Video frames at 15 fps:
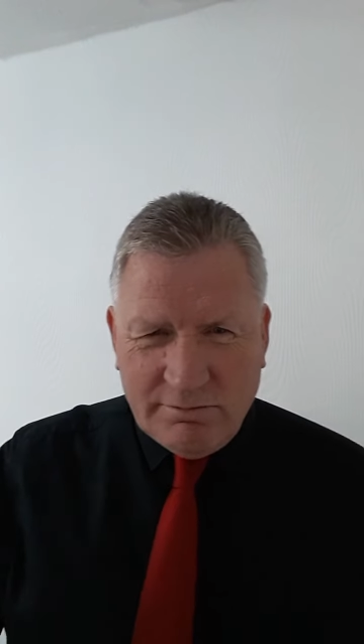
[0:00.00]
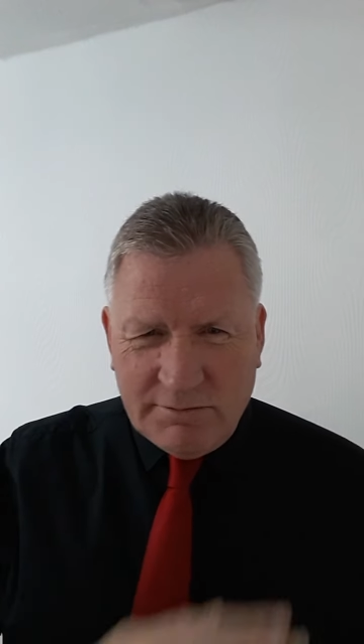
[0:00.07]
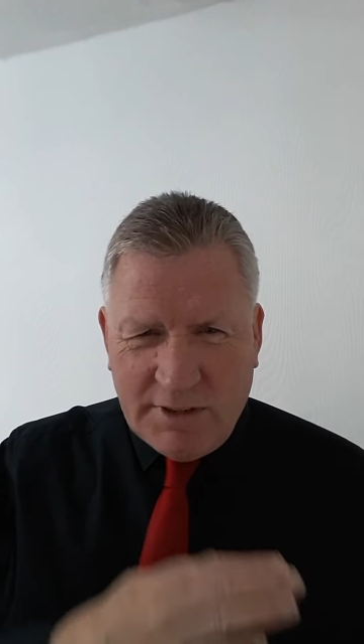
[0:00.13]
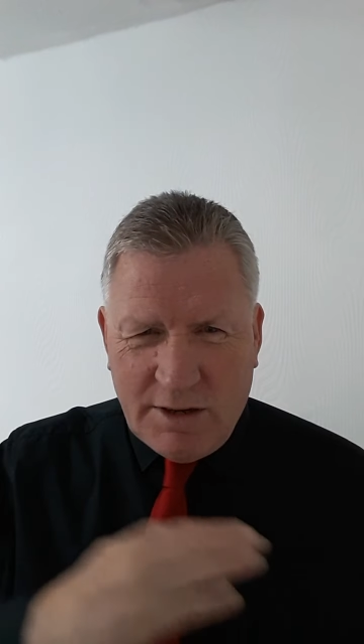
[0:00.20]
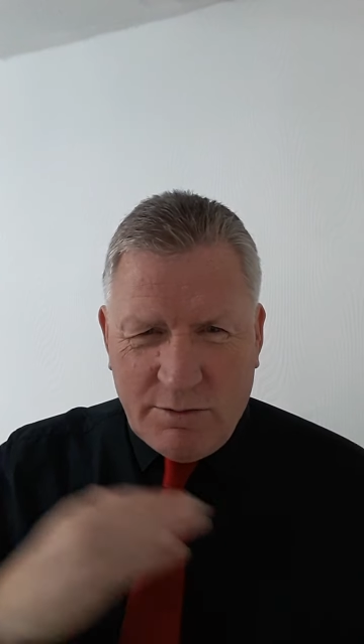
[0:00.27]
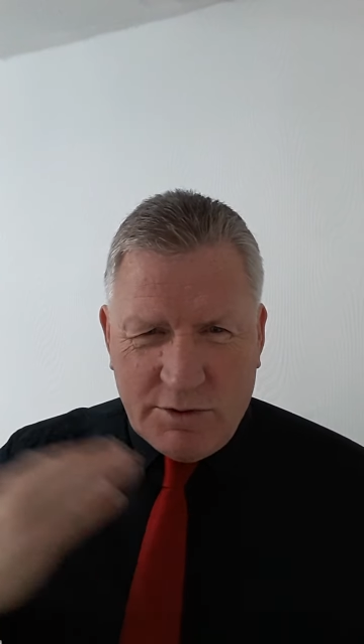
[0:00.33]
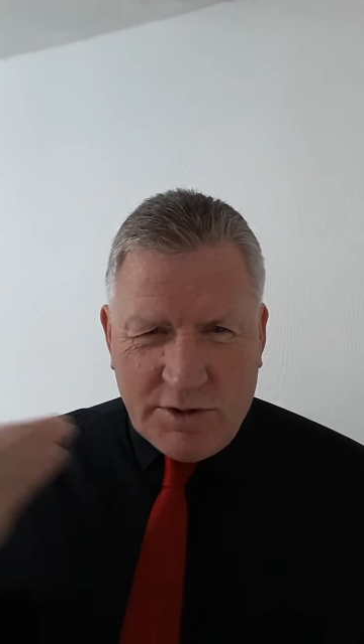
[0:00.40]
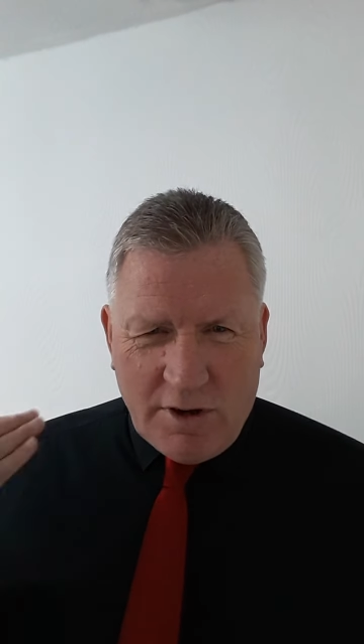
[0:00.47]

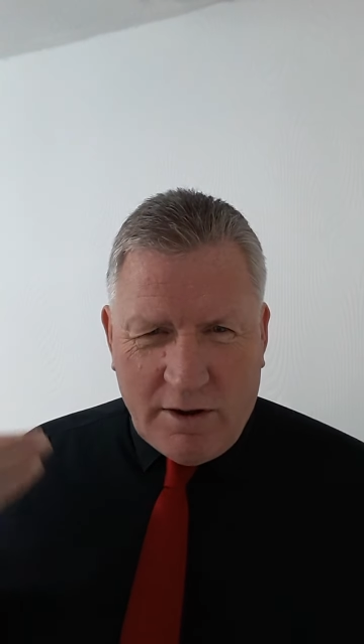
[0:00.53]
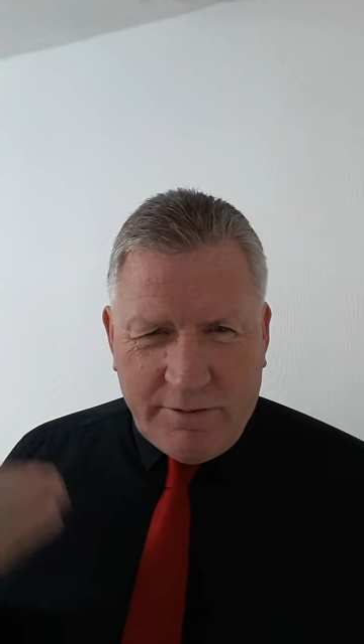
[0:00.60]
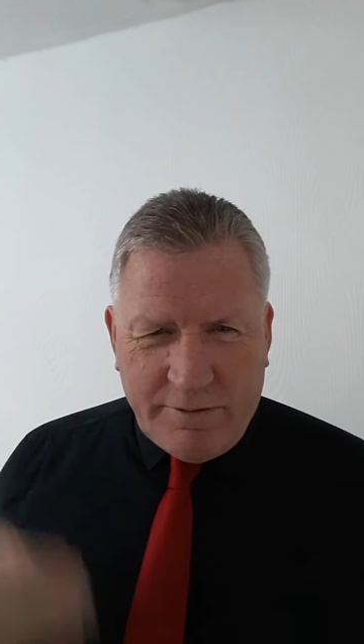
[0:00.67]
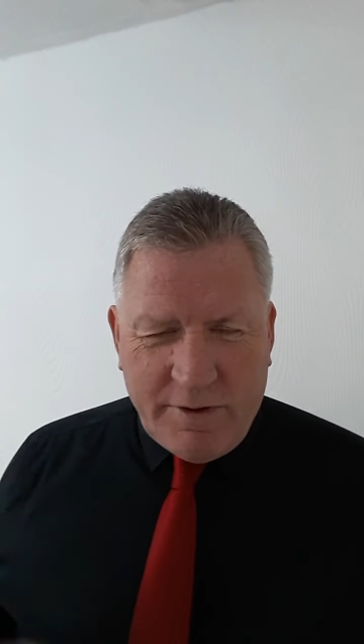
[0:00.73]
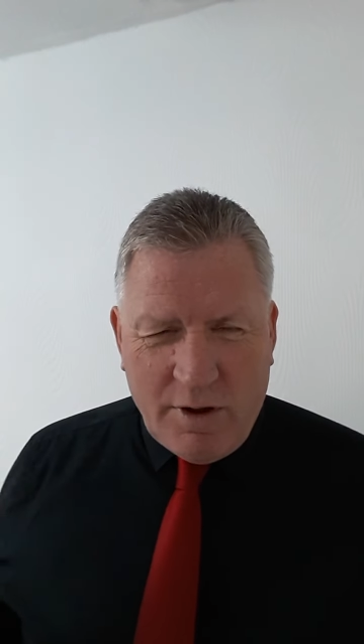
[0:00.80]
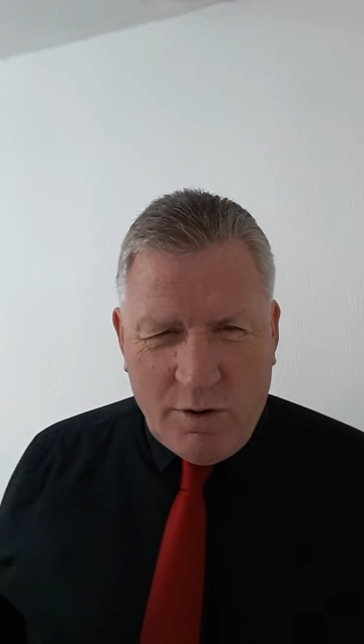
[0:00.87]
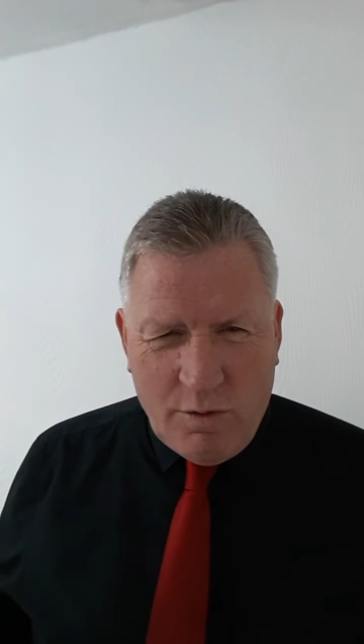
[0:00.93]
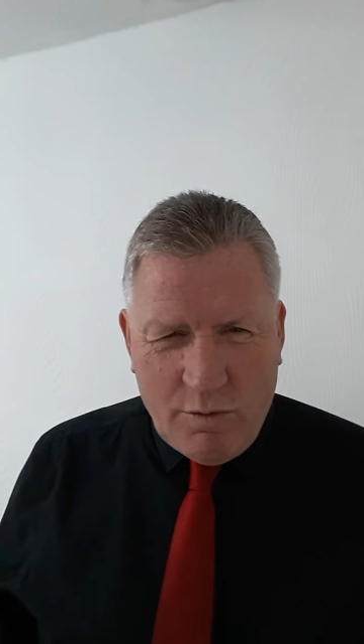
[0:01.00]
it was
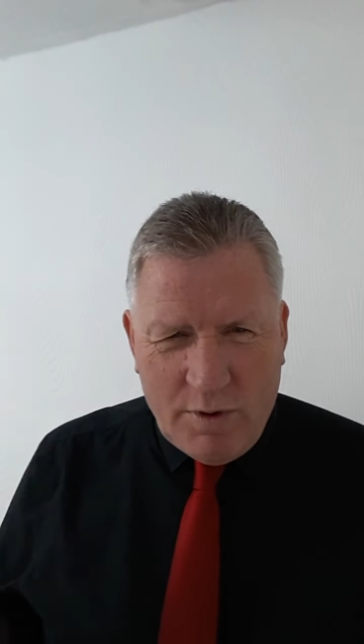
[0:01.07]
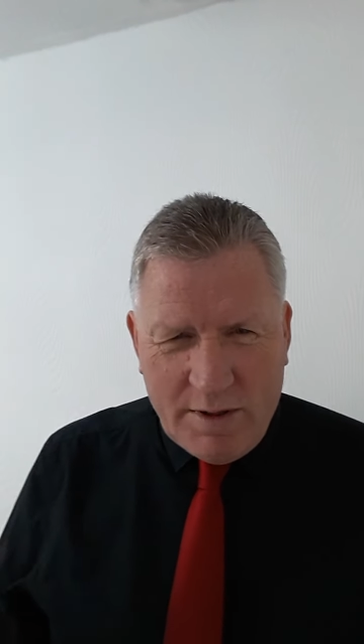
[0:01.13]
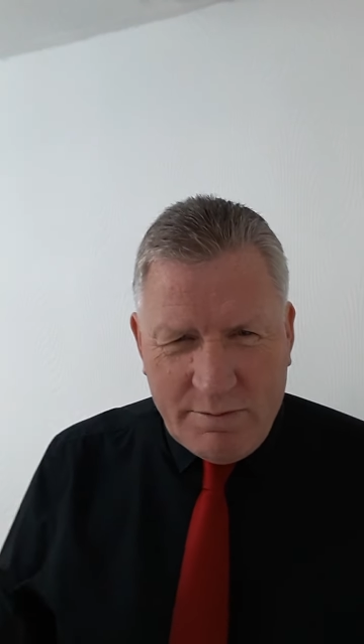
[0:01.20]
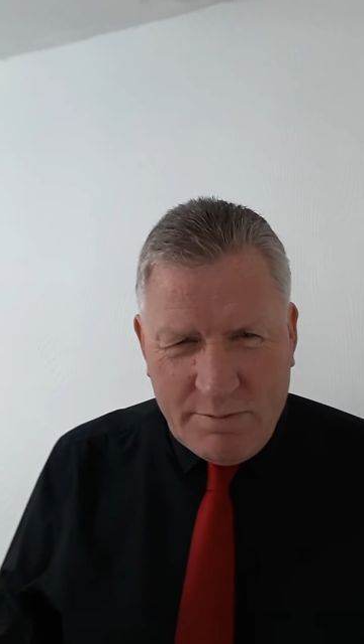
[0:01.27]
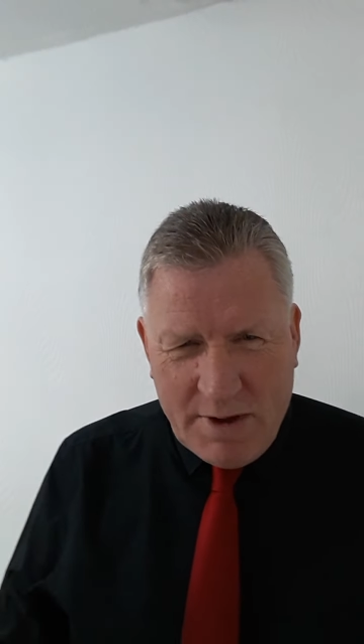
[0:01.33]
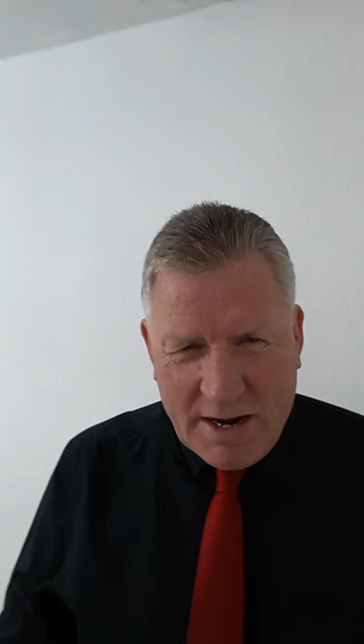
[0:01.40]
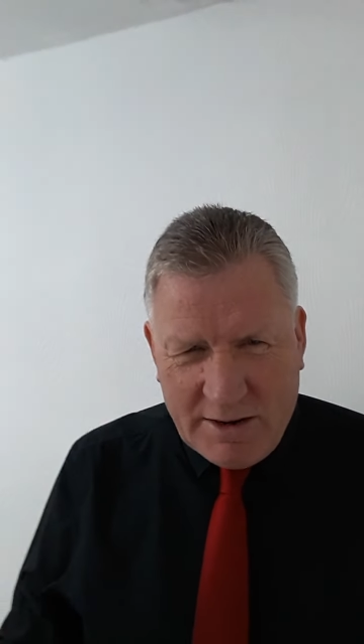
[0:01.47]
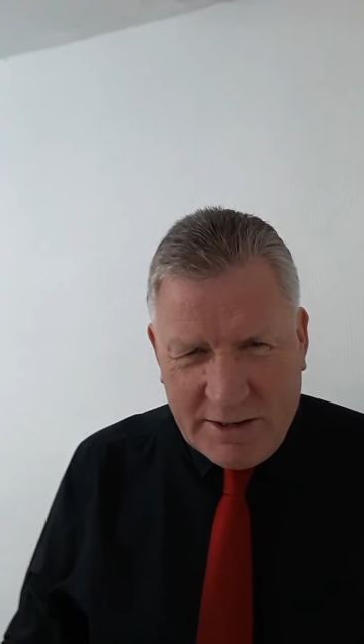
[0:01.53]
off with
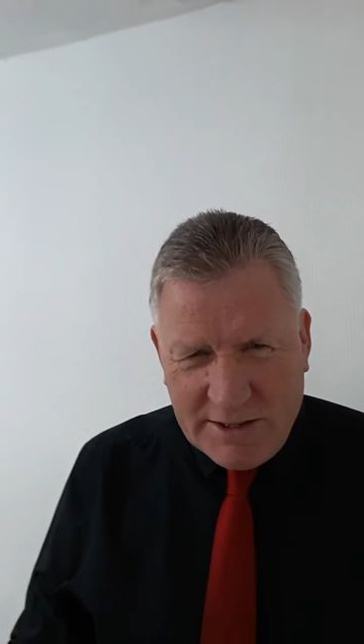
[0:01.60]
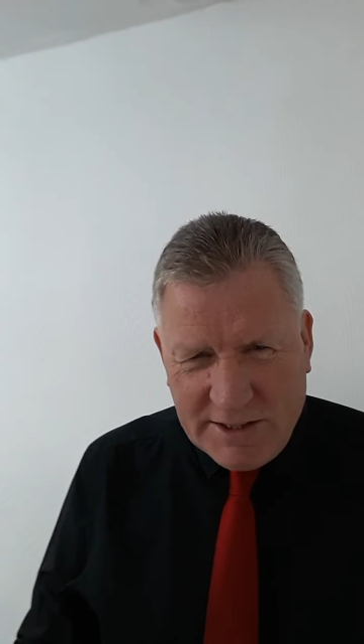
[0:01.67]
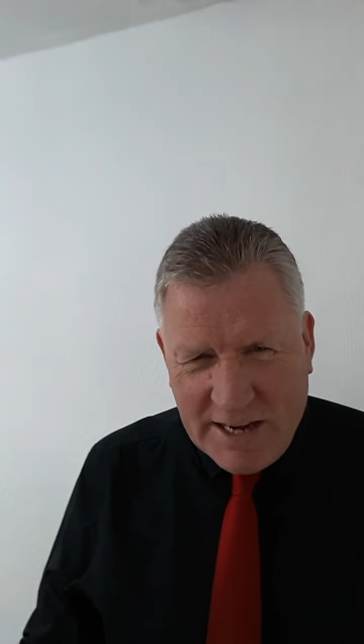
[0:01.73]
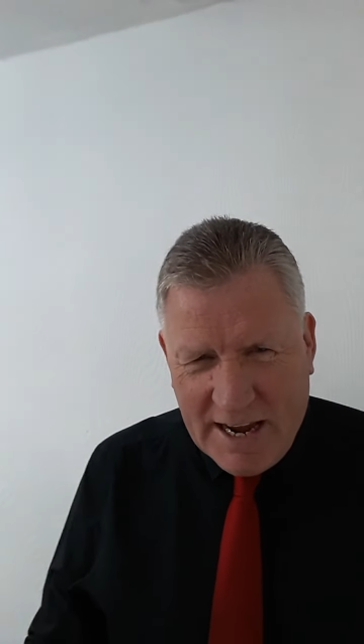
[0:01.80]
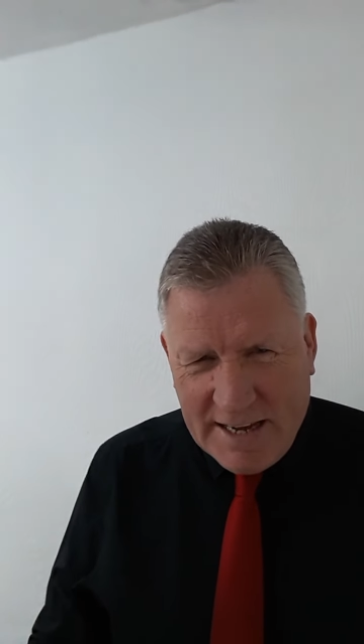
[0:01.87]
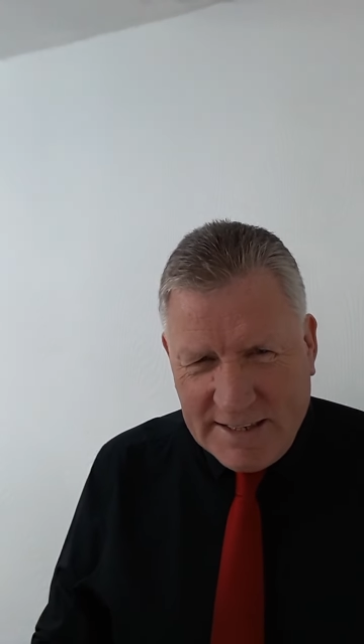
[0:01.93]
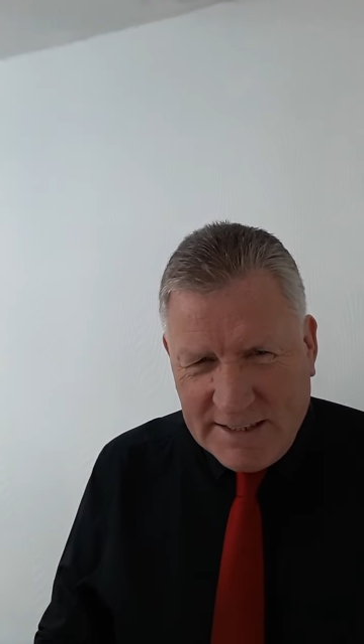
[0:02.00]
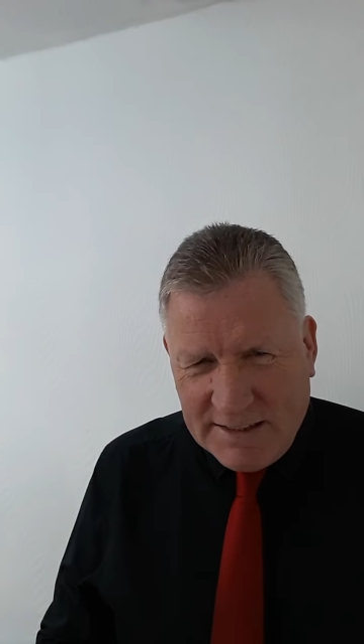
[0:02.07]
Mary's
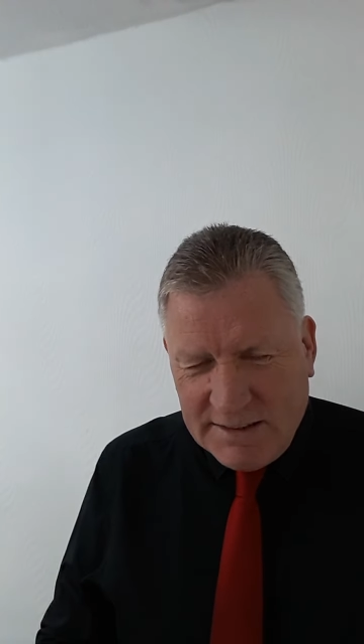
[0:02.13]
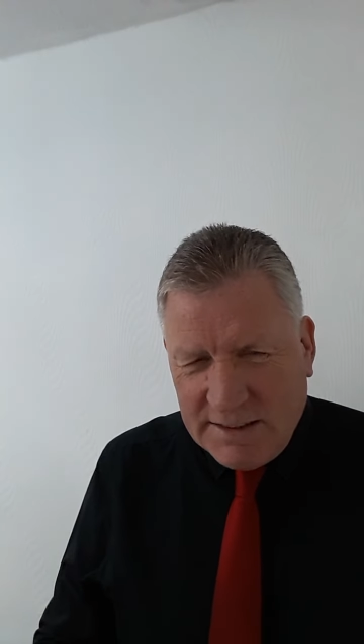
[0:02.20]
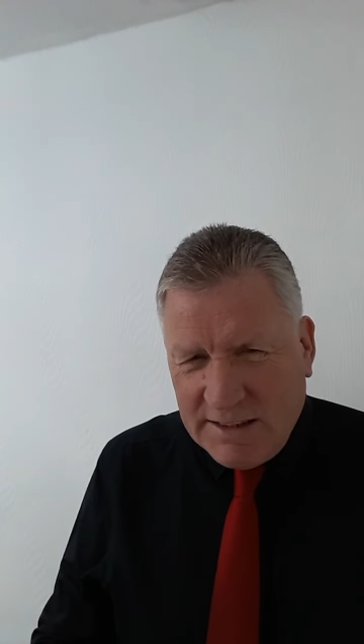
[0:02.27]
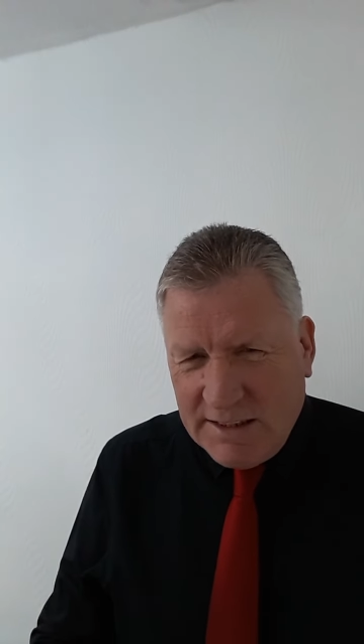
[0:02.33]
head